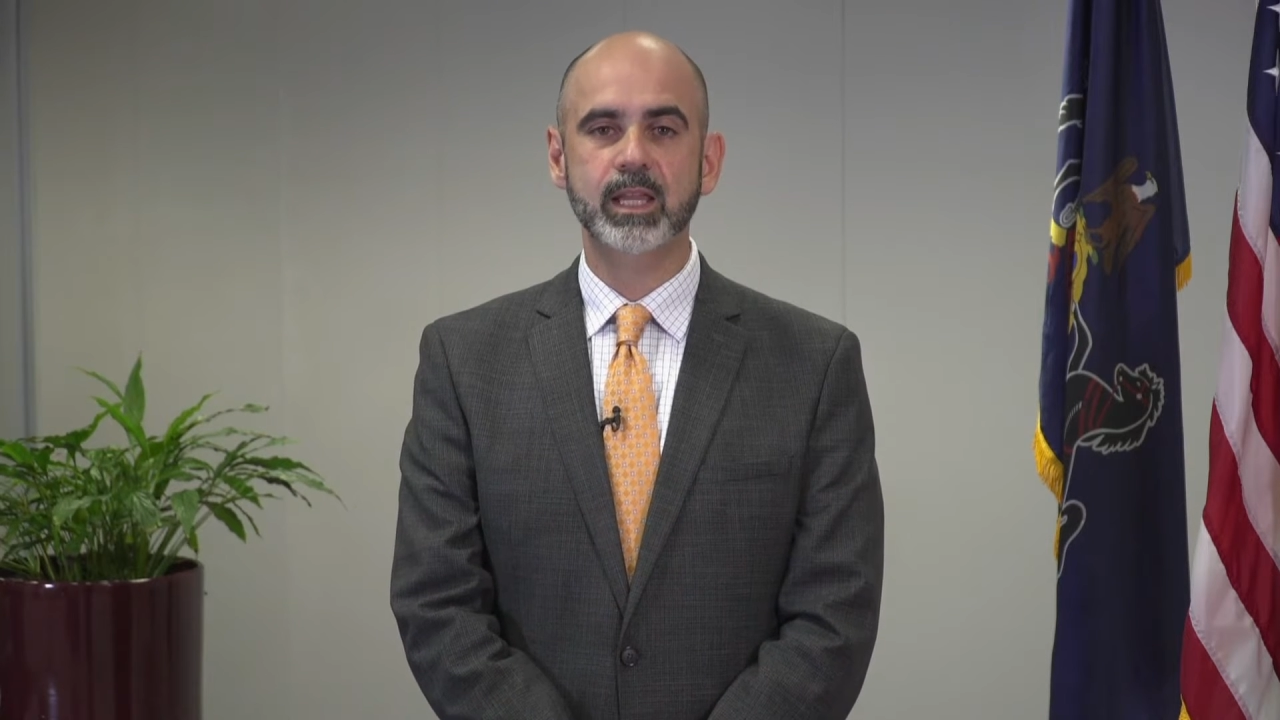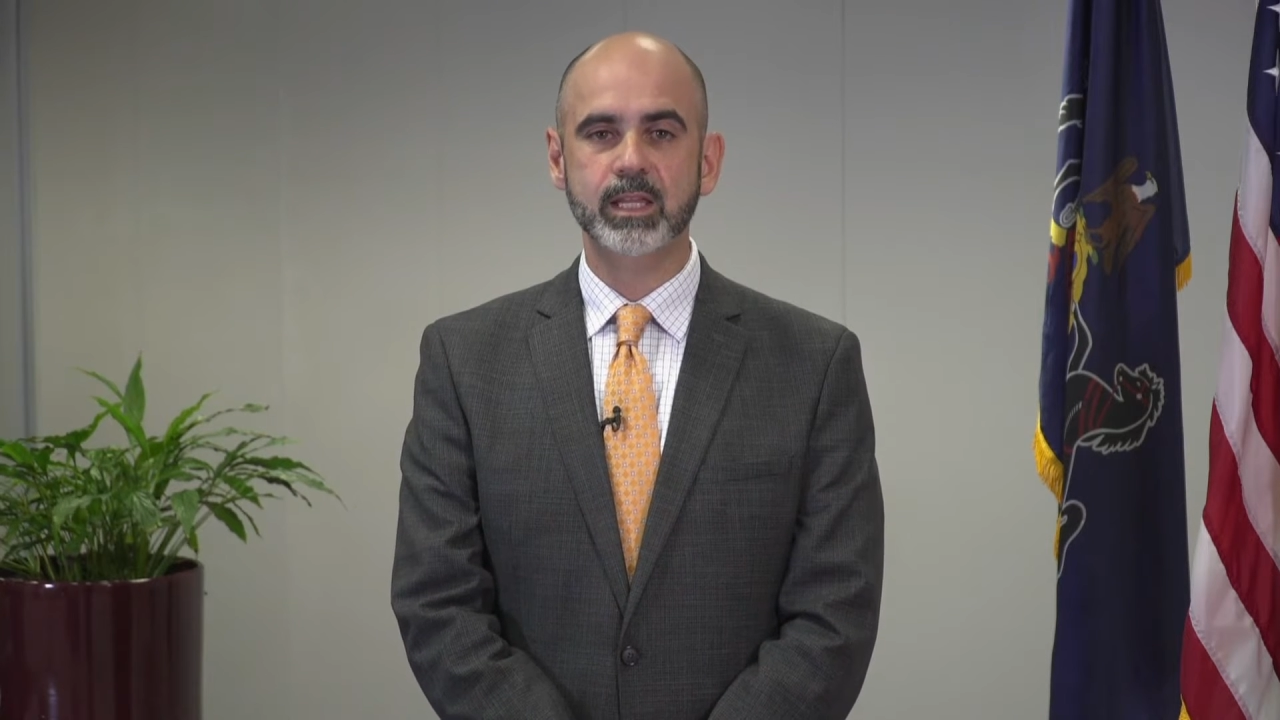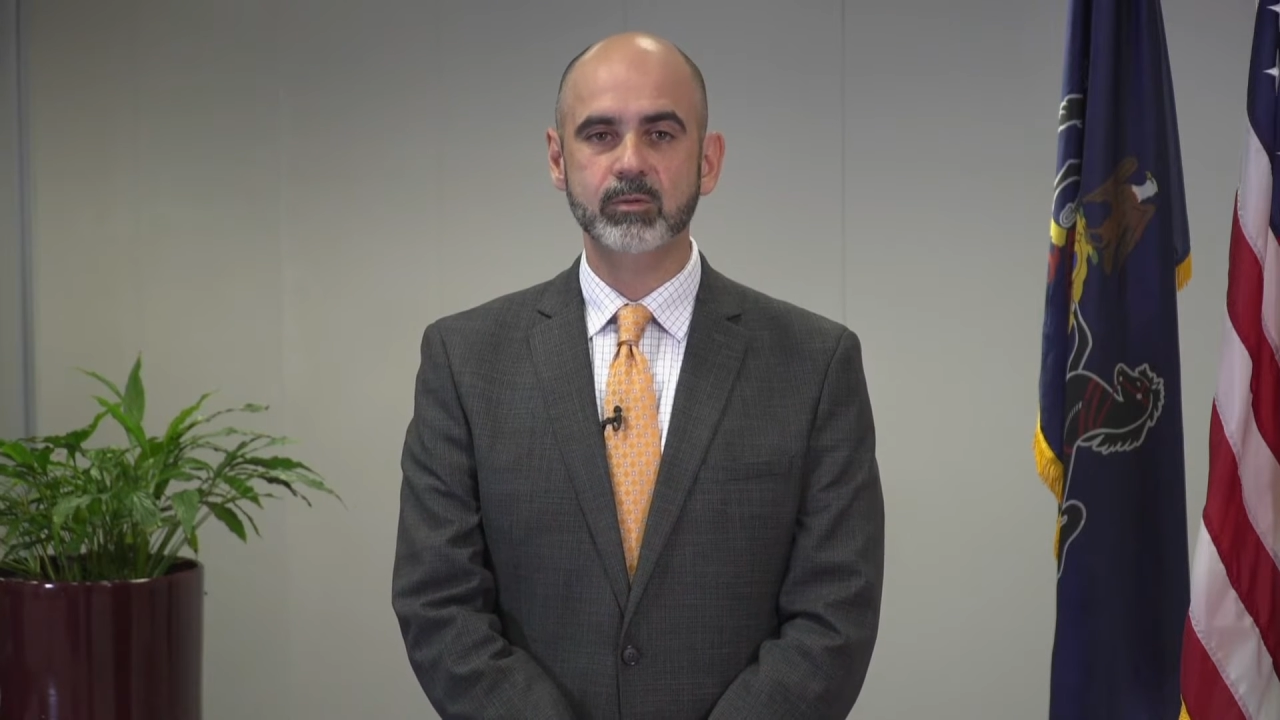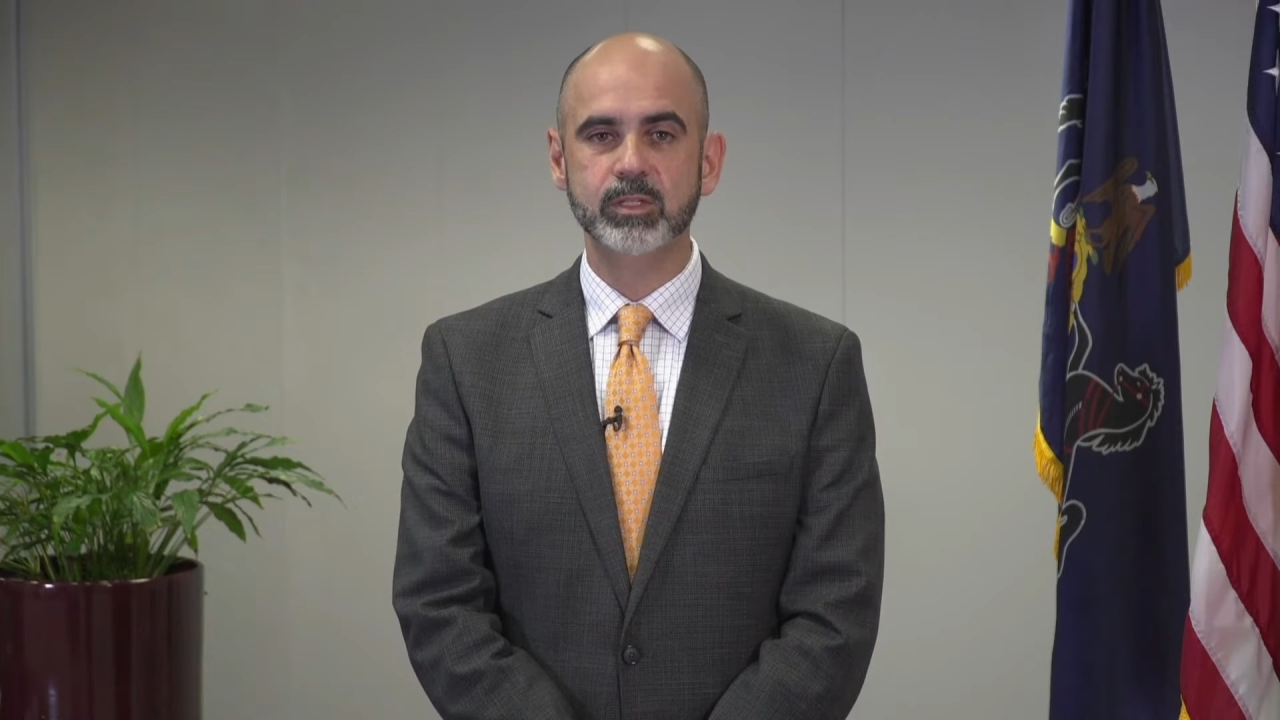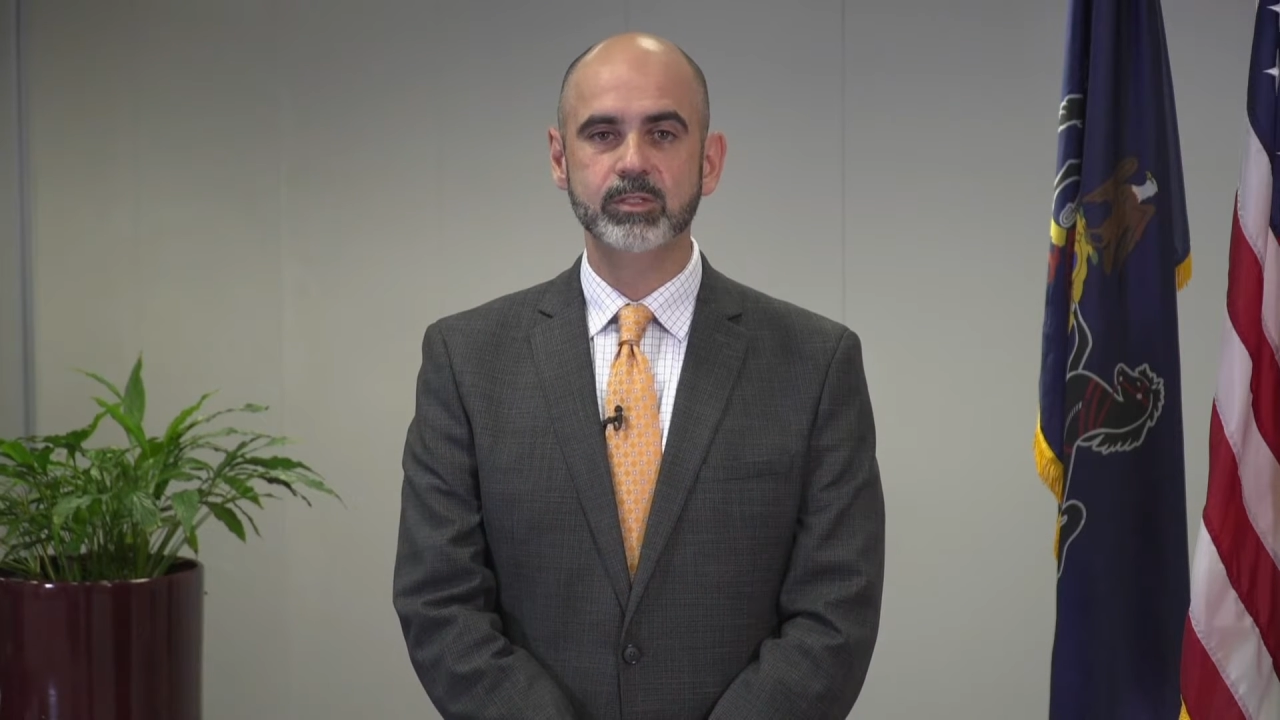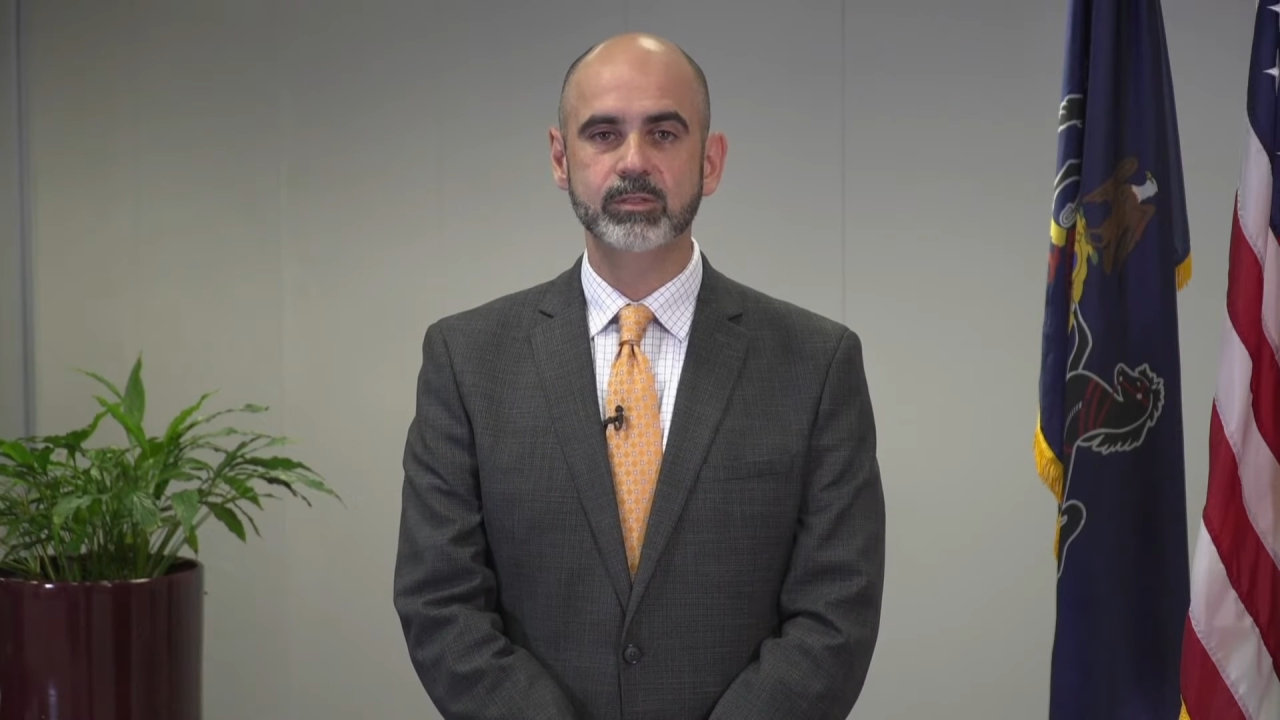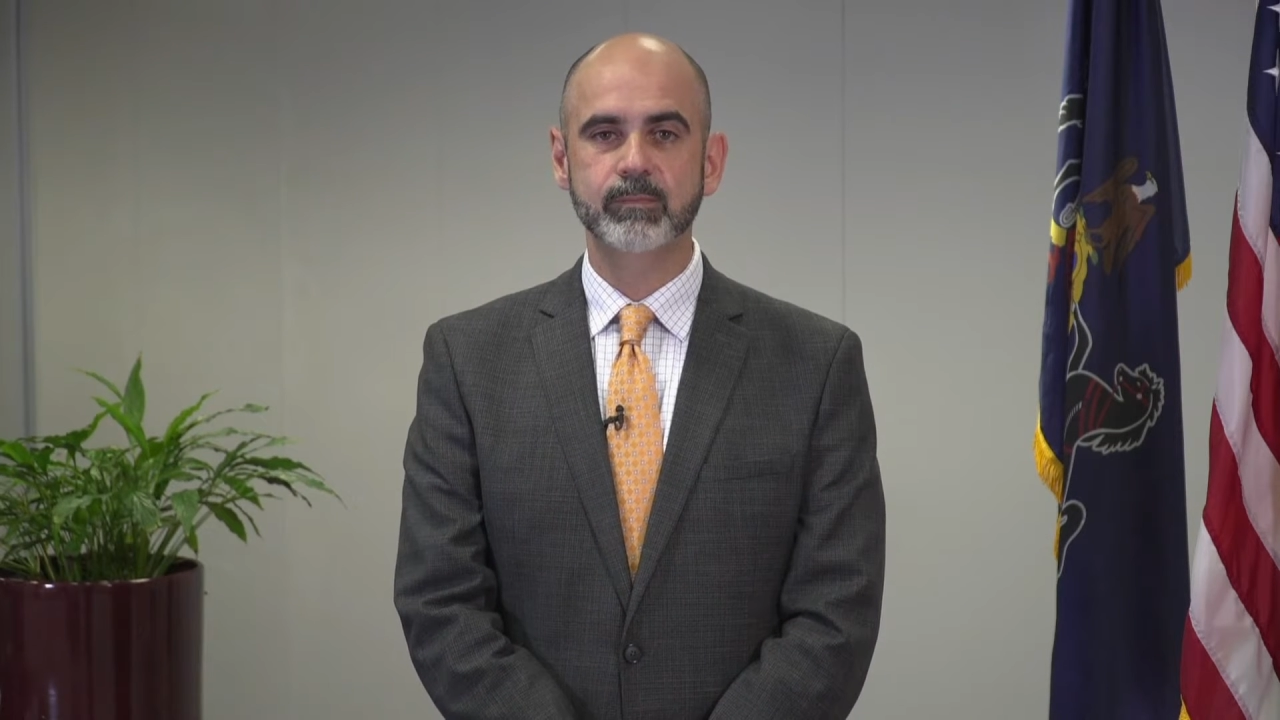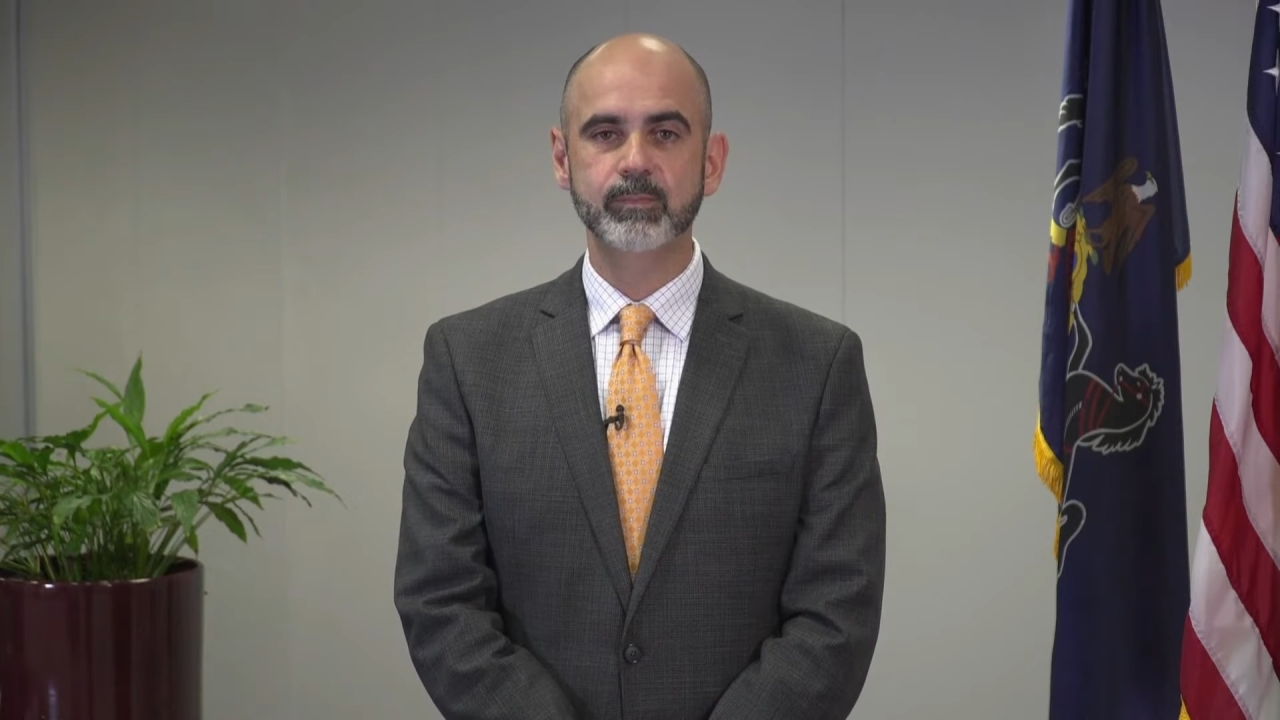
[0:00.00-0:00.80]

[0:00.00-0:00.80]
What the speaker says: language.